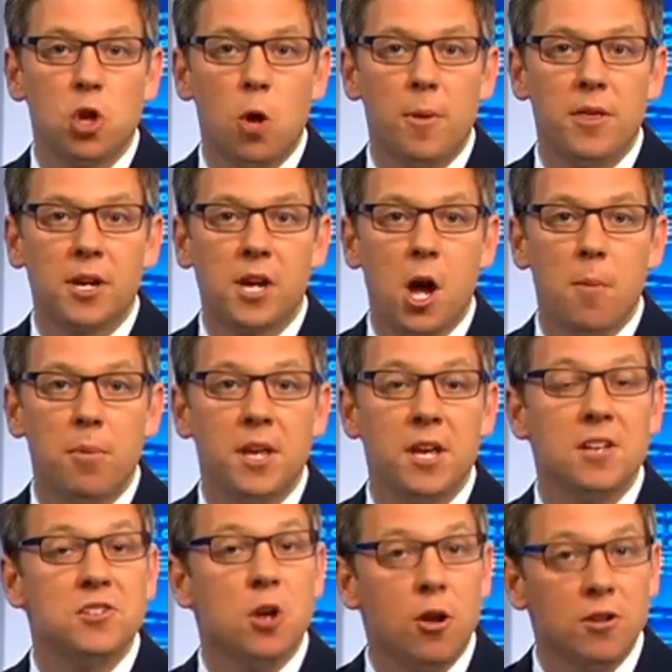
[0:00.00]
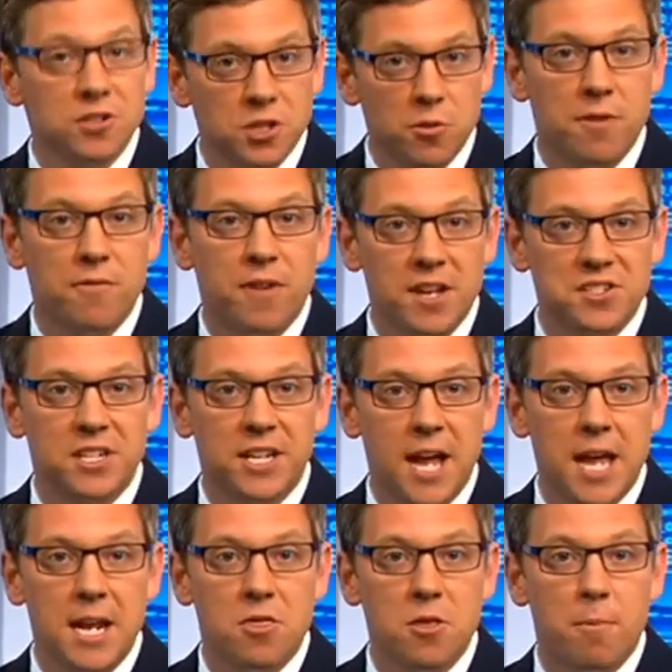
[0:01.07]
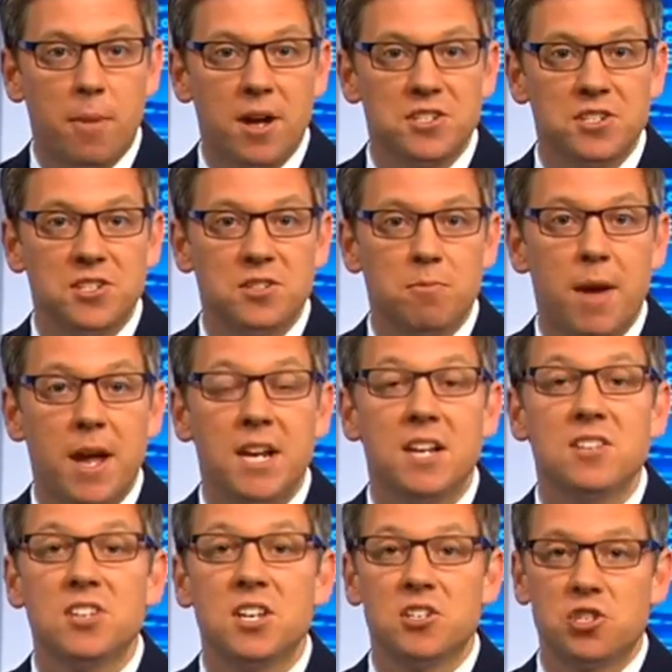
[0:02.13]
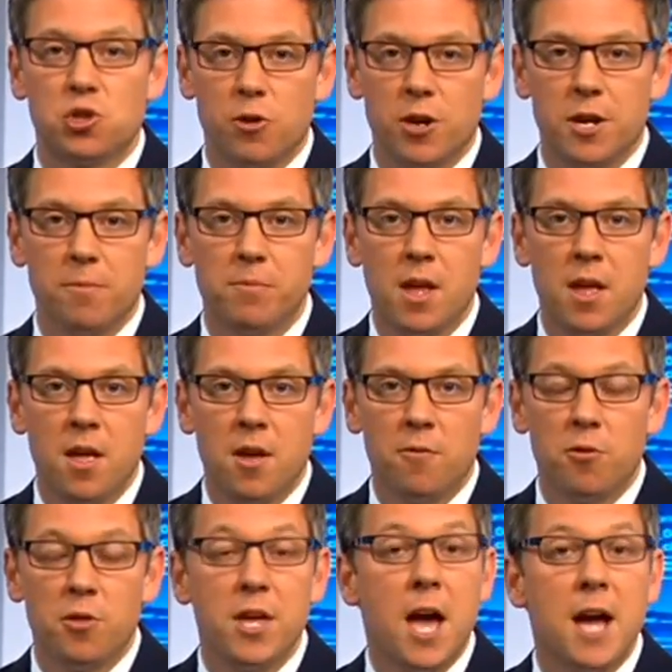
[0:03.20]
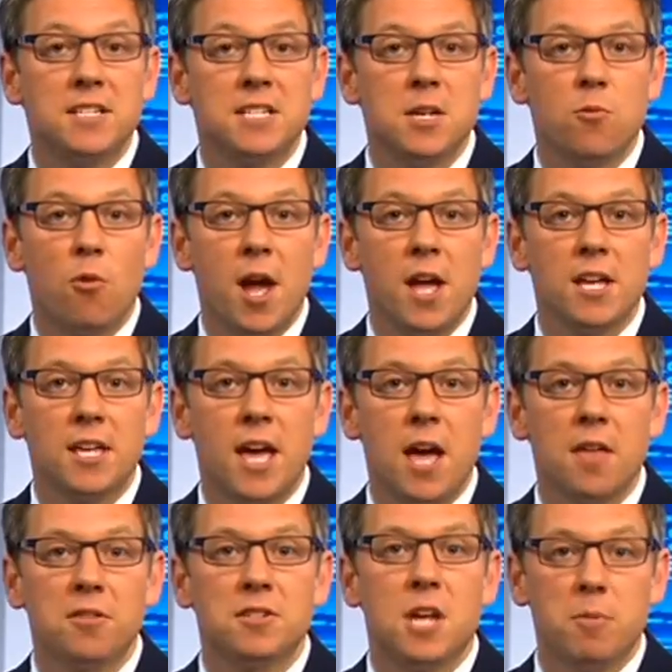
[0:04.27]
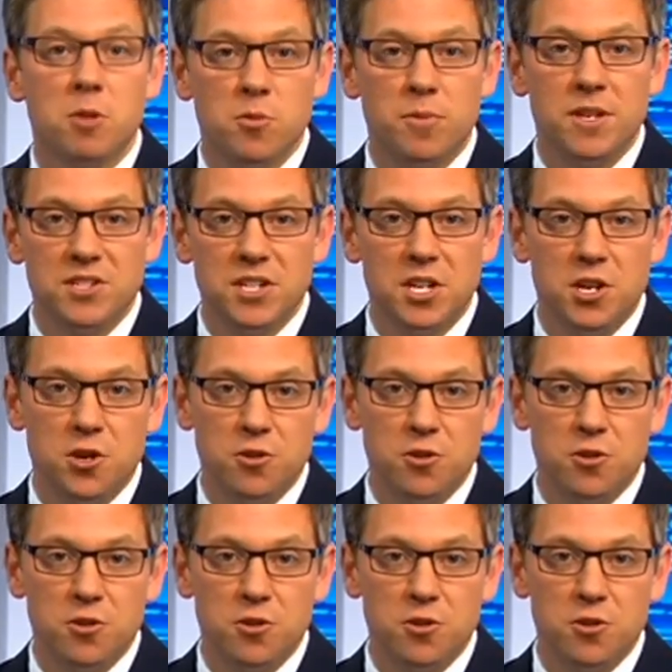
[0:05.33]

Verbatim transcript: told me the company is also investigating the bus's maintenance history. For the I-Team, Ryan Kath, WBZ